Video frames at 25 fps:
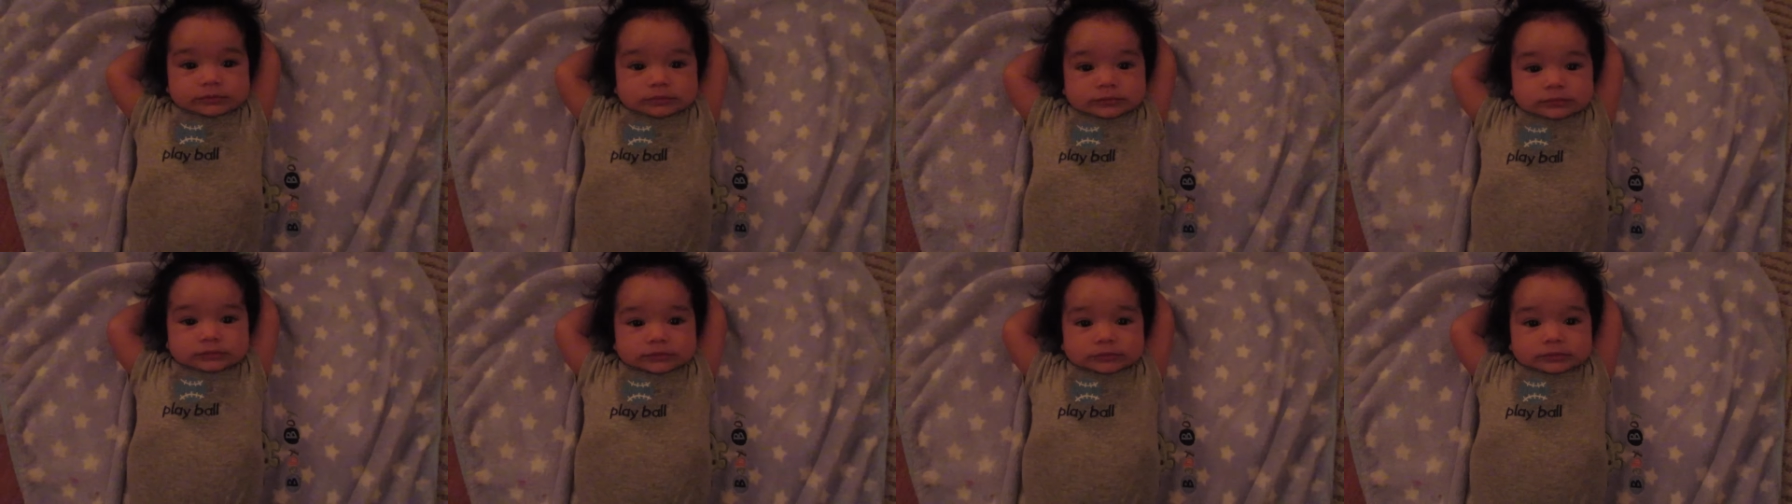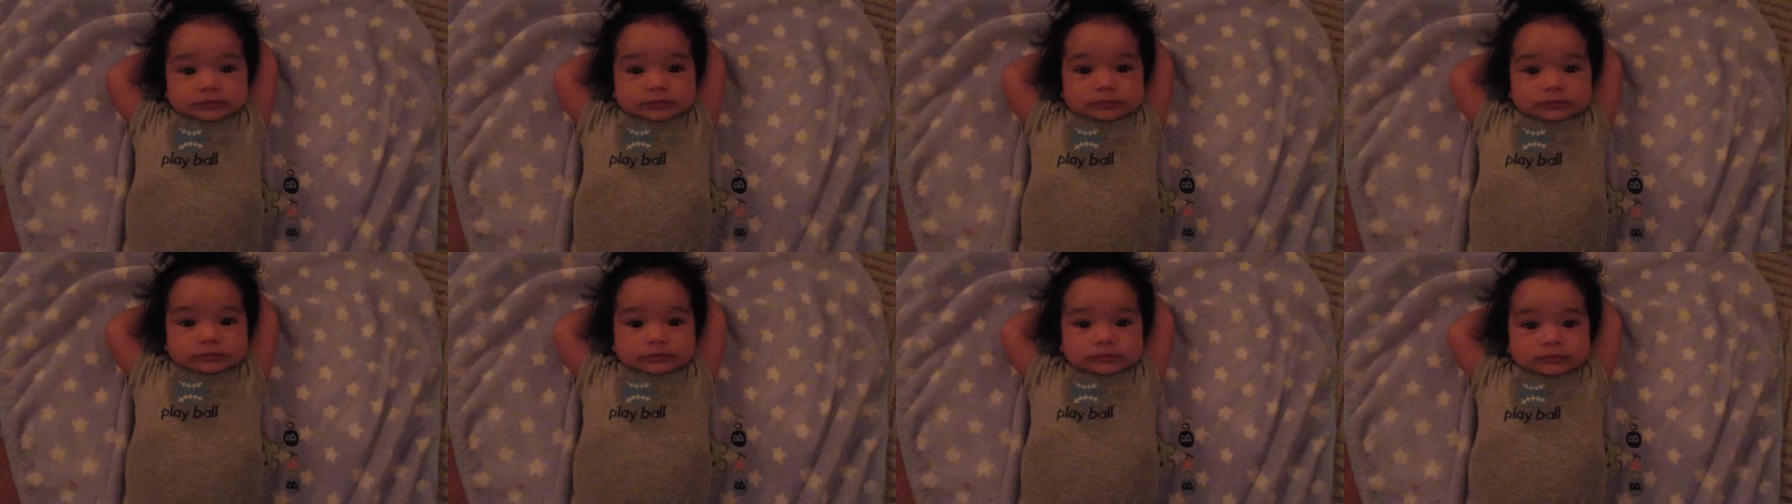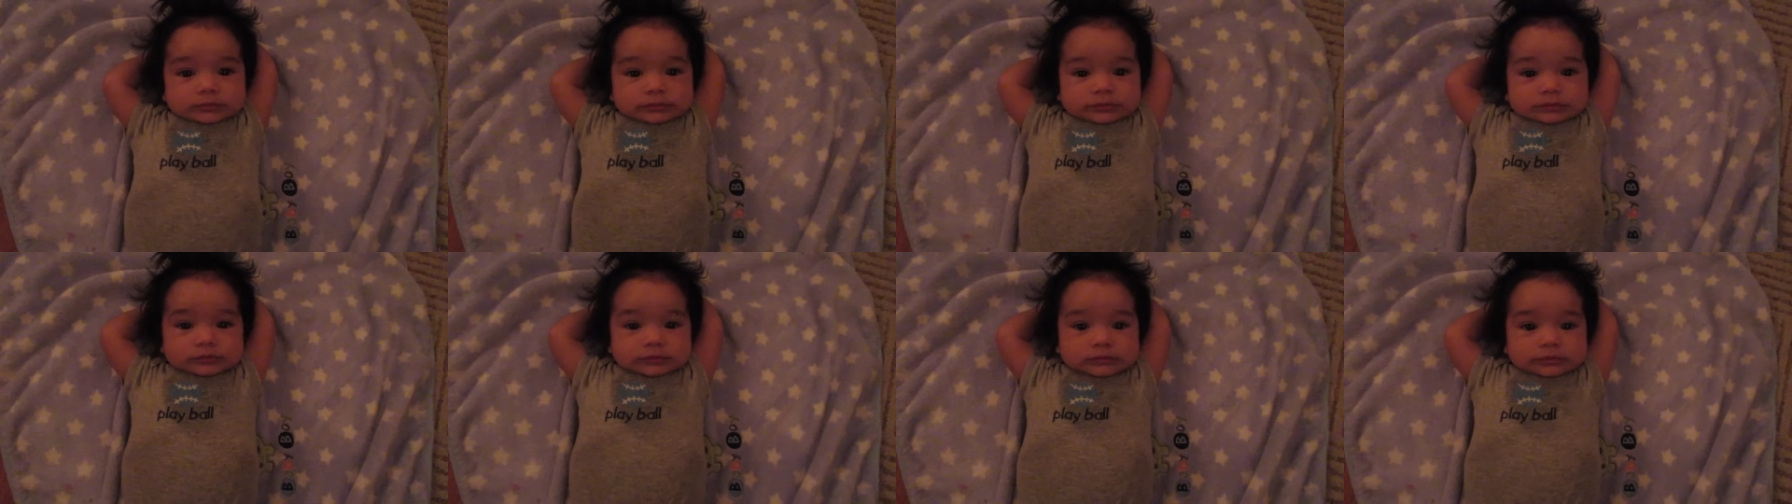and
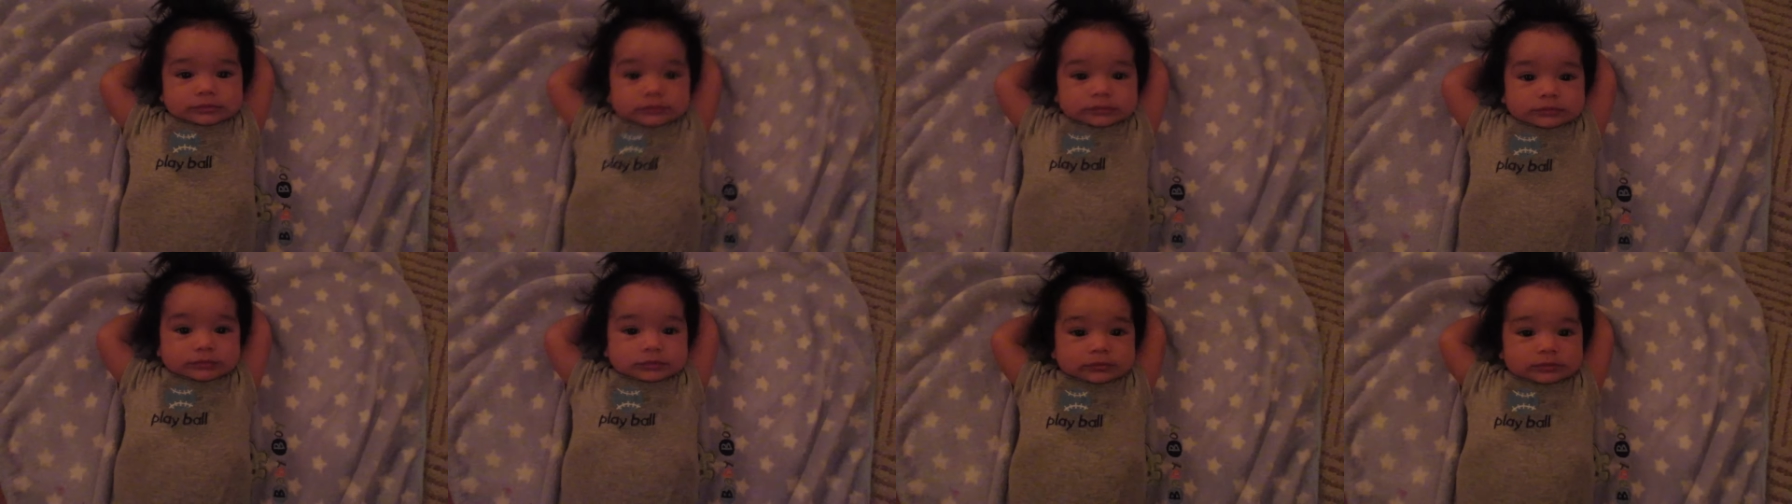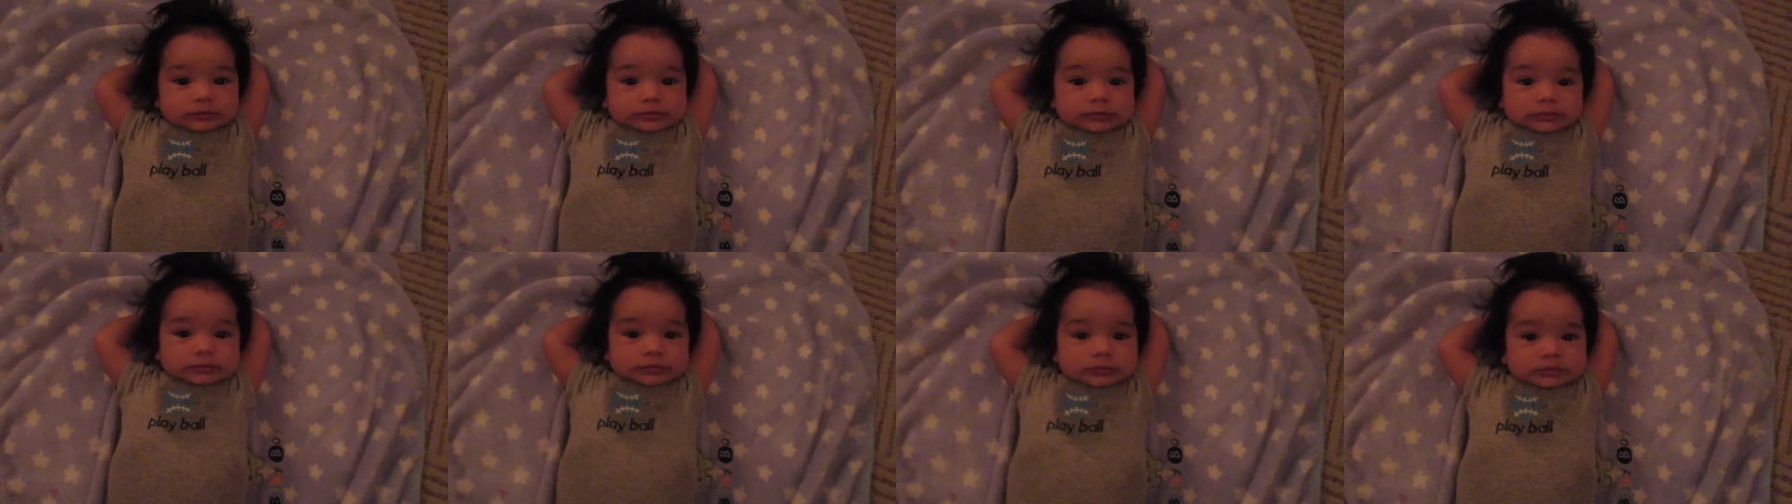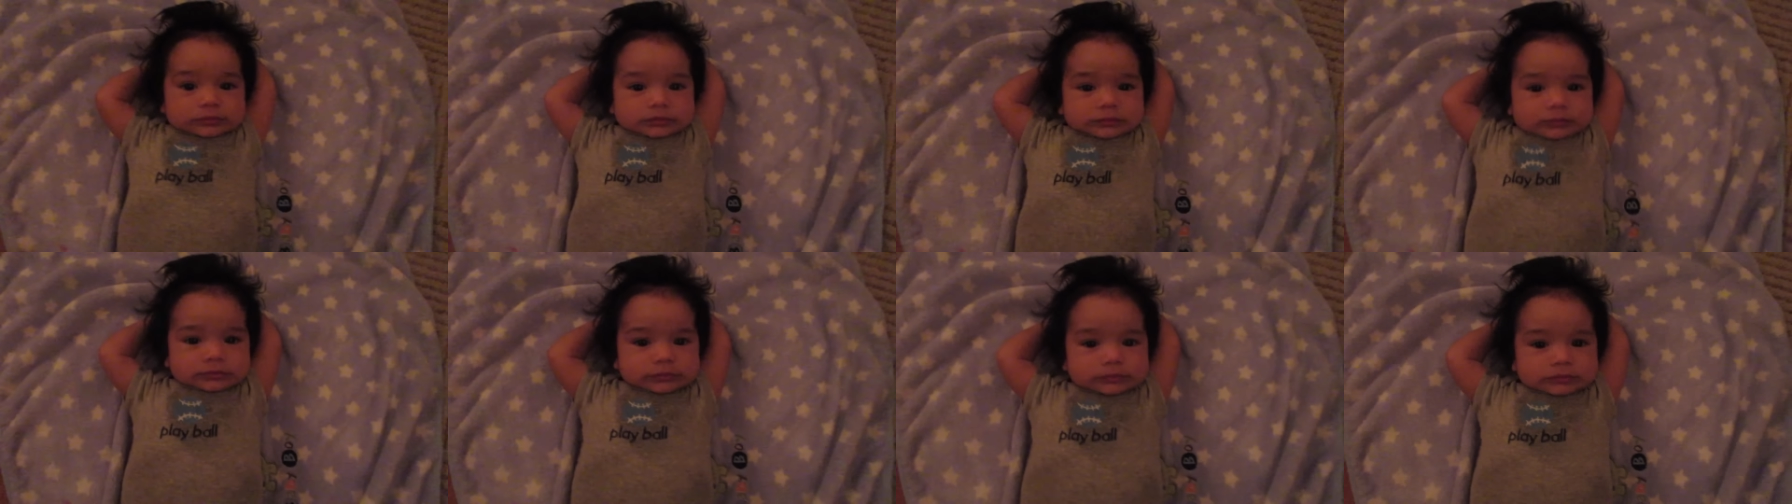you blow lots of
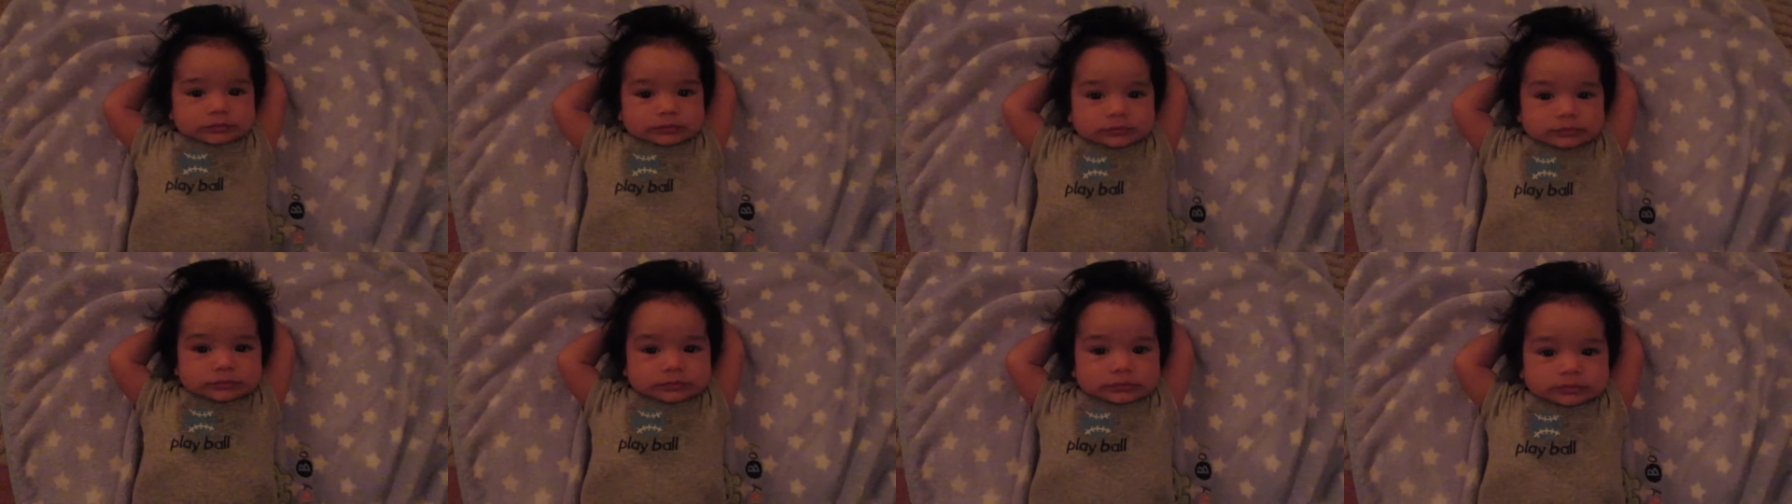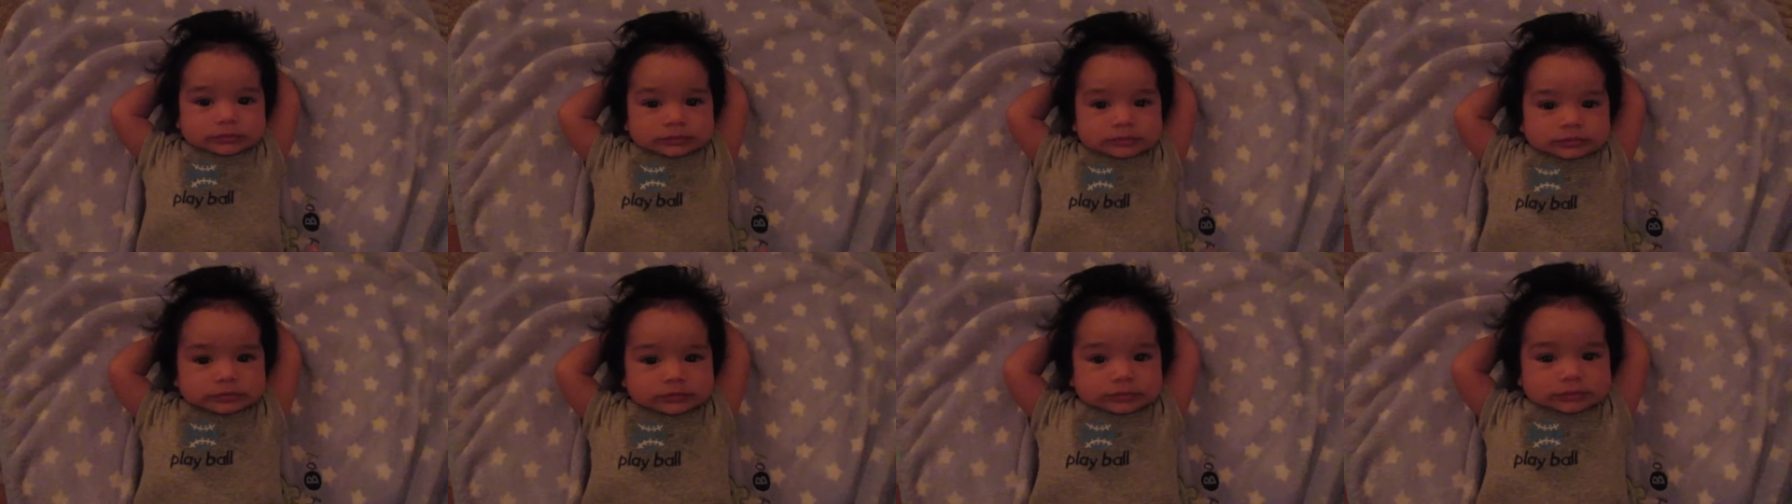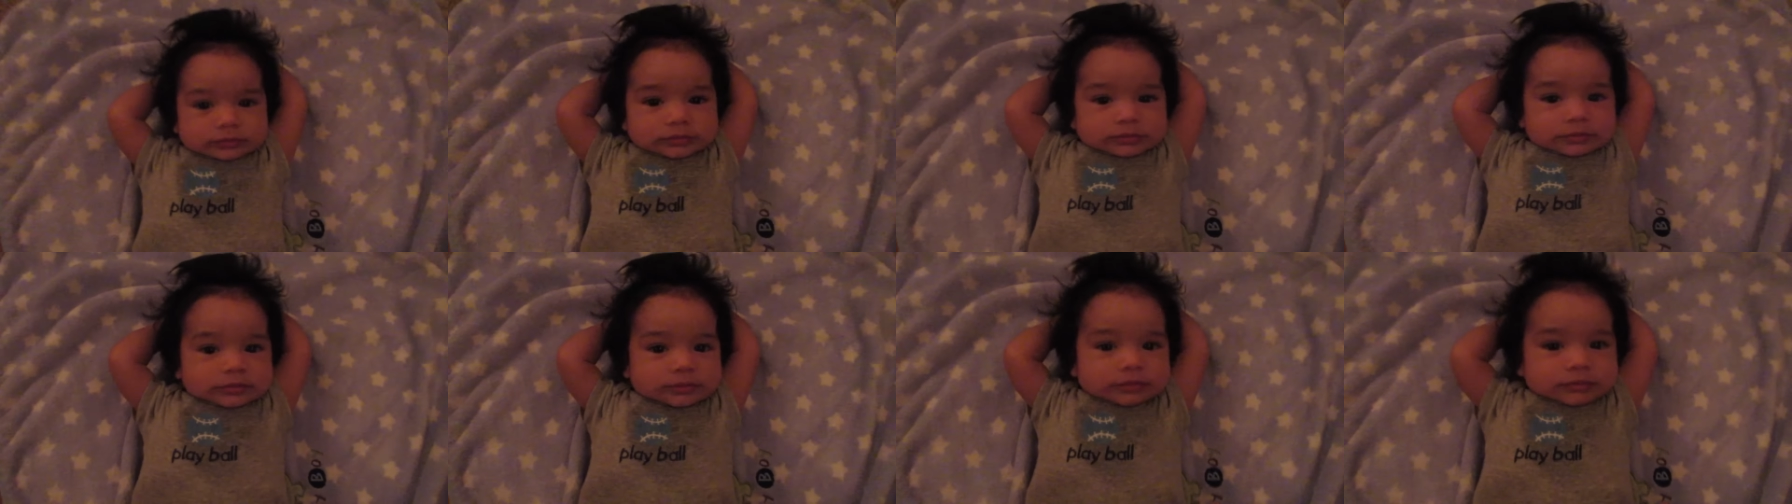
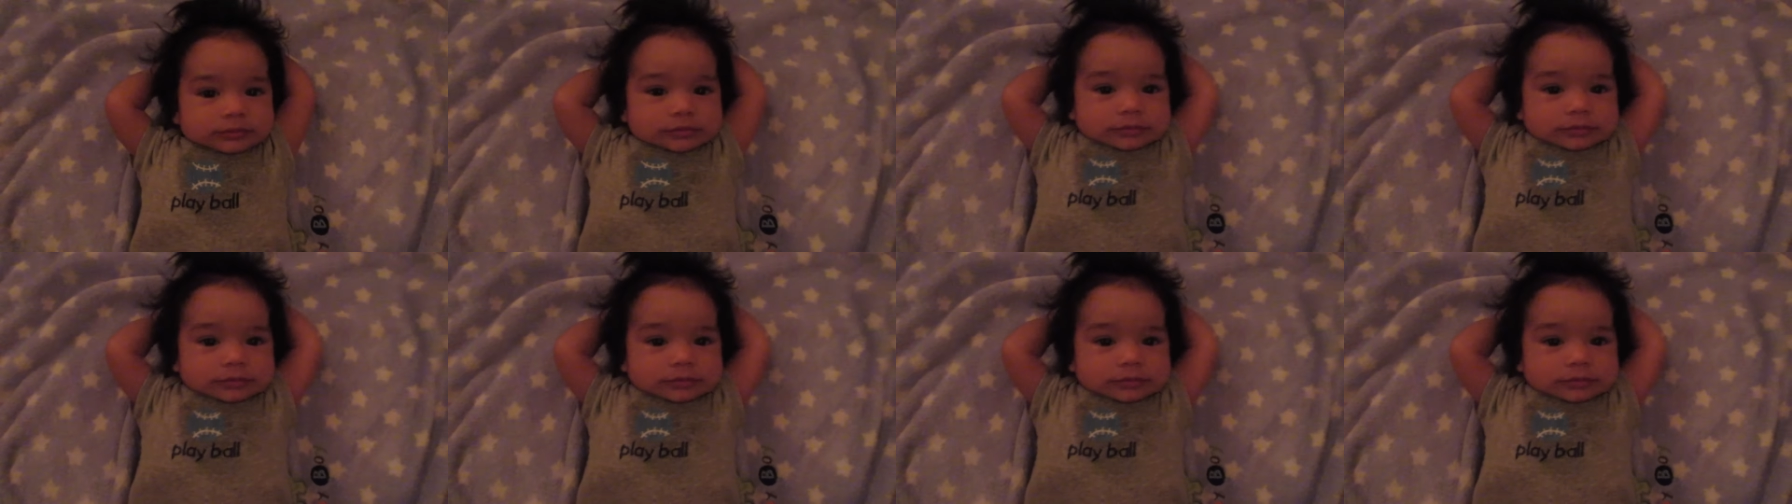bubbles